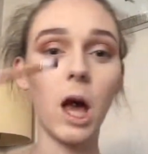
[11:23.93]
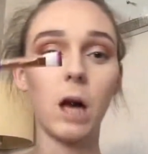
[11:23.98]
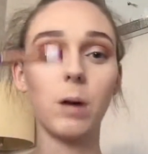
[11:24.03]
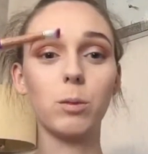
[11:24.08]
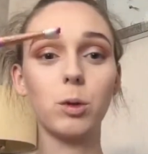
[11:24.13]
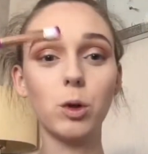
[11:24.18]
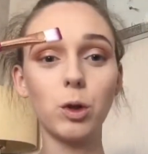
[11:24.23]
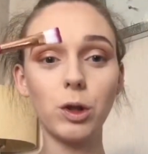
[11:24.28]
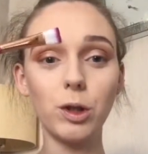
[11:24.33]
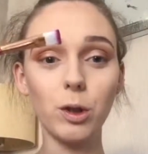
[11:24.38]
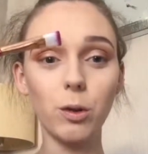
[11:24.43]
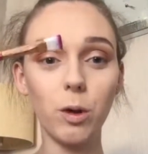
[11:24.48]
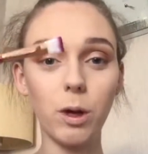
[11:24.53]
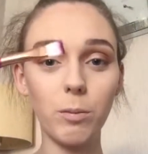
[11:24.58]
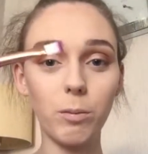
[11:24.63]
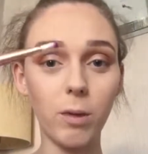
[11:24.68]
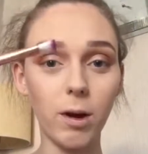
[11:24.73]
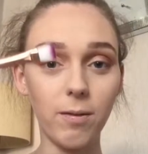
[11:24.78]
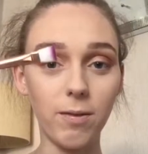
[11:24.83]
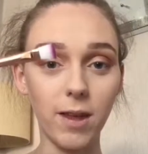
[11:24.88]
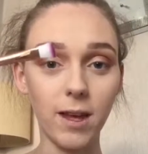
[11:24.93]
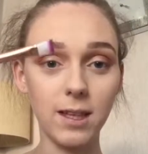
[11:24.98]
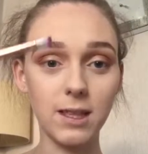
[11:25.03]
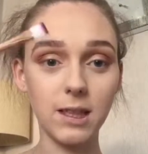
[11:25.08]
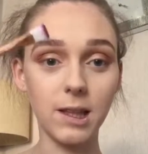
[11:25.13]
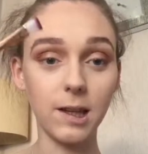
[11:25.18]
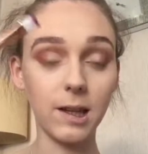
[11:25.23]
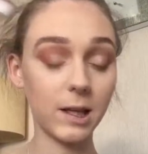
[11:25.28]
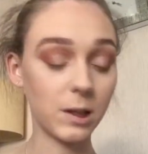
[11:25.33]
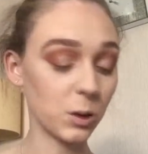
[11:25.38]
I'm going to go in with
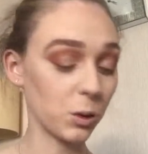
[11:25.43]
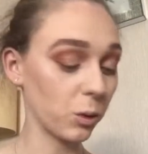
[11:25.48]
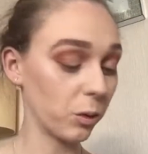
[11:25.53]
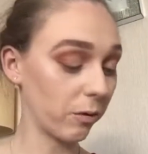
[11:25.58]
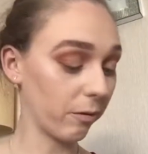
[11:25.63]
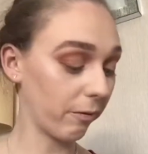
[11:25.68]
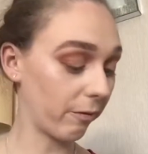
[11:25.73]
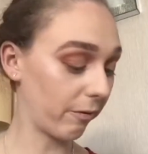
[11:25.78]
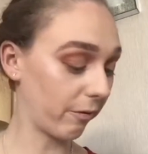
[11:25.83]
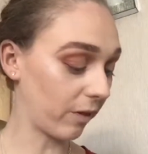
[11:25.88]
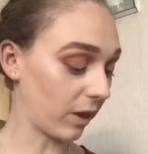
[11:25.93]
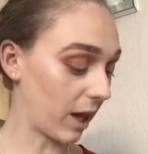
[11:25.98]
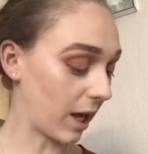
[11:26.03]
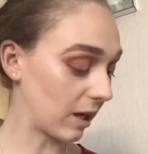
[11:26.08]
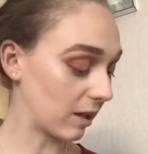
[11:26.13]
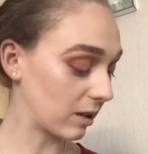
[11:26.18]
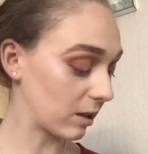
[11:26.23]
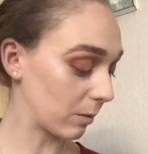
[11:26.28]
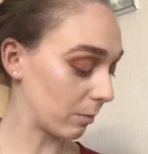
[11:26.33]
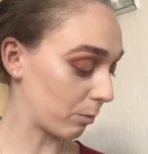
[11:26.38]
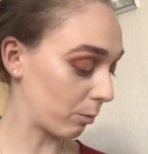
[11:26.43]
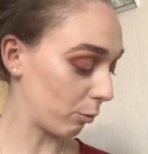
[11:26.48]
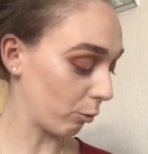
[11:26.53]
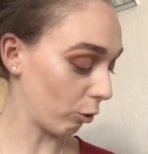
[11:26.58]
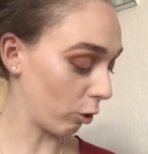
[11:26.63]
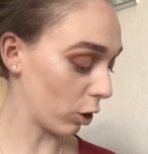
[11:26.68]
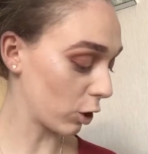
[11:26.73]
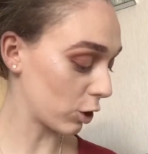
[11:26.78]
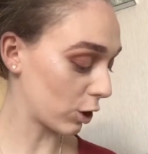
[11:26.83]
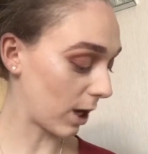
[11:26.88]
this little flat
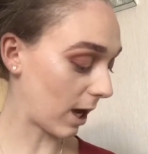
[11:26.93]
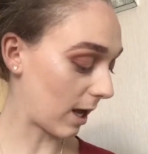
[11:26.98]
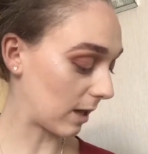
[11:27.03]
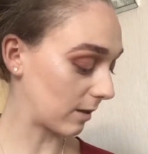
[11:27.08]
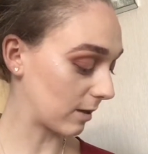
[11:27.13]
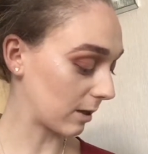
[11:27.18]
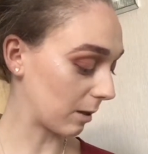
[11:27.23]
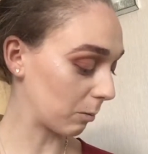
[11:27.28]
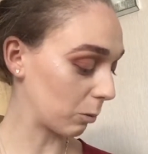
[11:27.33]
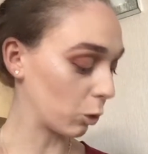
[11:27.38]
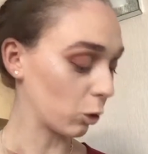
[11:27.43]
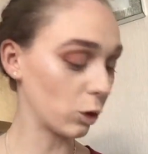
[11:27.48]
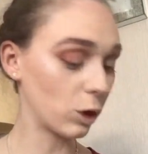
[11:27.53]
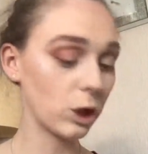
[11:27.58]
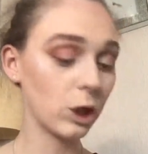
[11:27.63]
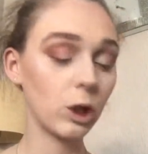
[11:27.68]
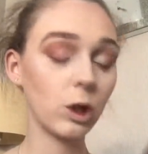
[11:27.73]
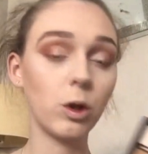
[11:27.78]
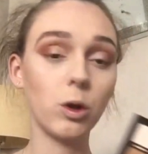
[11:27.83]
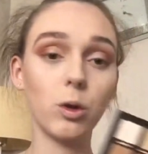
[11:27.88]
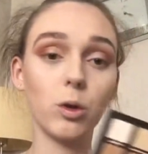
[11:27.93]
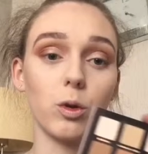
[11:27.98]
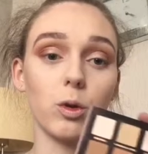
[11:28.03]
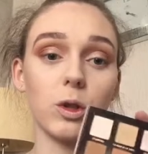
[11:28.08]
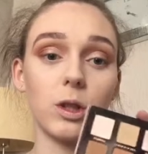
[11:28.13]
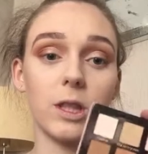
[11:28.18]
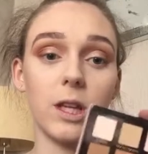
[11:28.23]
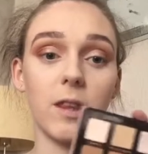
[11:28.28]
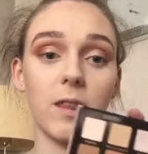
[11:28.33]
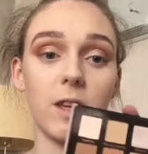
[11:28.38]
brush, and I'm going to
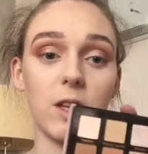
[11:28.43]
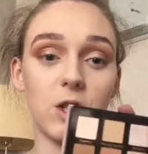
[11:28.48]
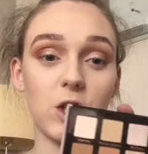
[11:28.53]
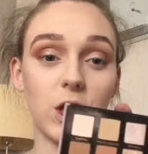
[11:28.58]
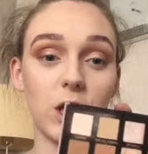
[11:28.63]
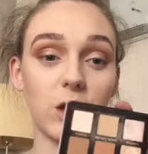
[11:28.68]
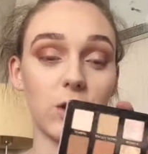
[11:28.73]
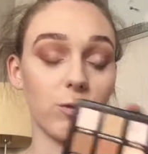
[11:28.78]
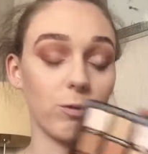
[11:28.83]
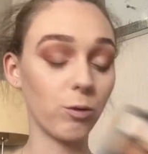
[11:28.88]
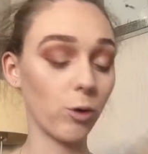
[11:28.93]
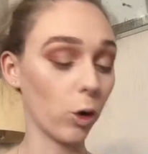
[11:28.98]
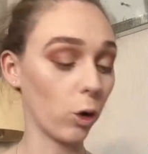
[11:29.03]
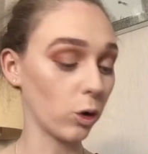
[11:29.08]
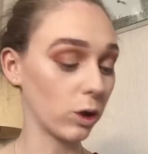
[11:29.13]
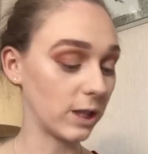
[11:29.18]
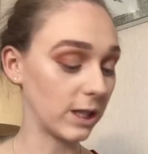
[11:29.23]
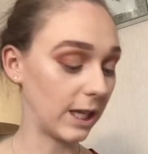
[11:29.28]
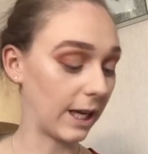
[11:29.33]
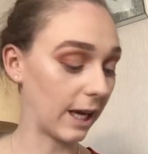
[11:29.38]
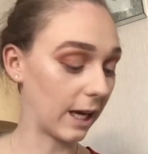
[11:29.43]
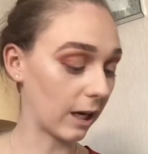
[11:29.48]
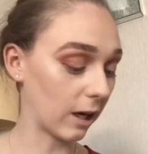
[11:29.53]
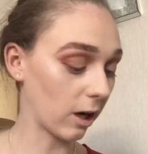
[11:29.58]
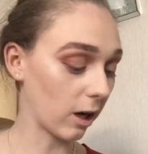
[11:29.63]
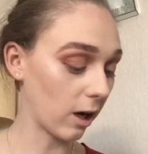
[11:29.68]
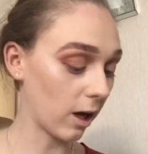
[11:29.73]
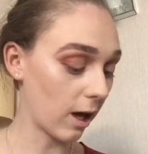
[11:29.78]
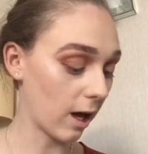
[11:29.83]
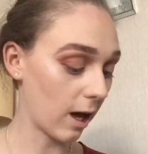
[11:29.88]
use the shade Raw
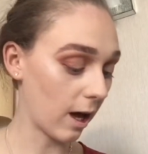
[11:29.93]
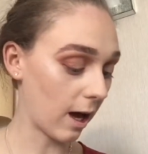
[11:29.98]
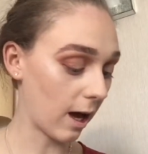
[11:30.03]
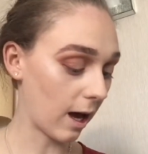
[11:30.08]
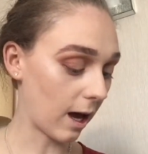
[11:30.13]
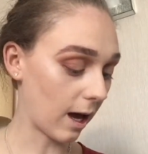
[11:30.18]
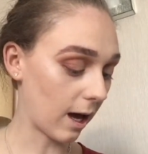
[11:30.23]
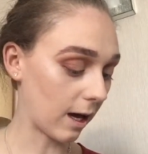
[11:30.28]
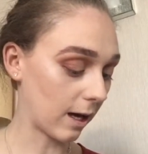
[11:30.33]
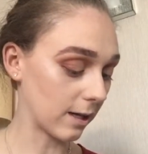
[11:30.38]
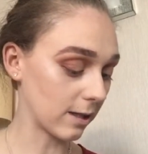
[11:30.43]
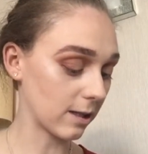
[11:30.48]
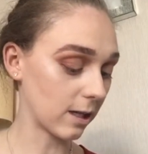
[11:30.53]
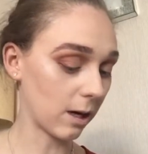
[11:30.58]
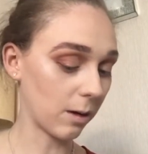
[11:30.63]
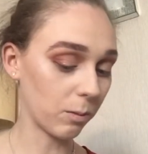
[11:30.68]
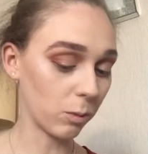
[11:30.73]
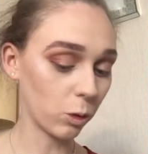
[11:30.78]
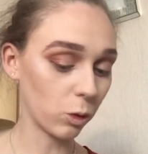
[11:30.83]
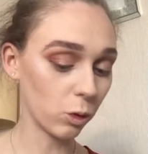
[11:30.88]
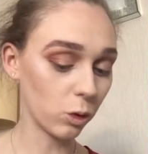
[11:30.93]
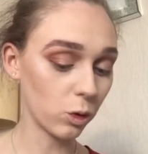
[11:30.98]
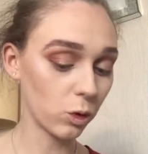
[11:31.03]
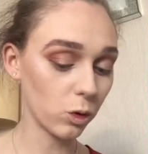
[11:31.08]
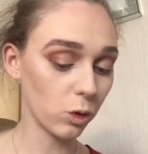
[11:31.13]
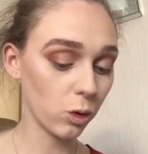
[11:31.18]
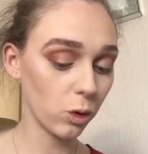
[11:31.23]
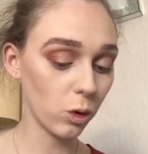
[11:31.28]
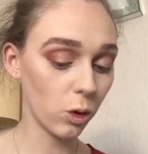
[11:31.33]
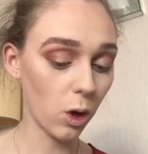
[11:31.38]
Sienna, and I'm going
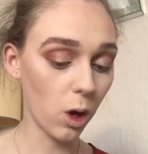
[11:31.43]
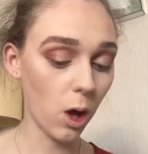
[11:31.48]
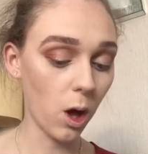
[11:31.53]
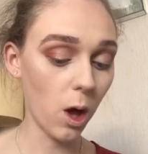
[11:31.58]
to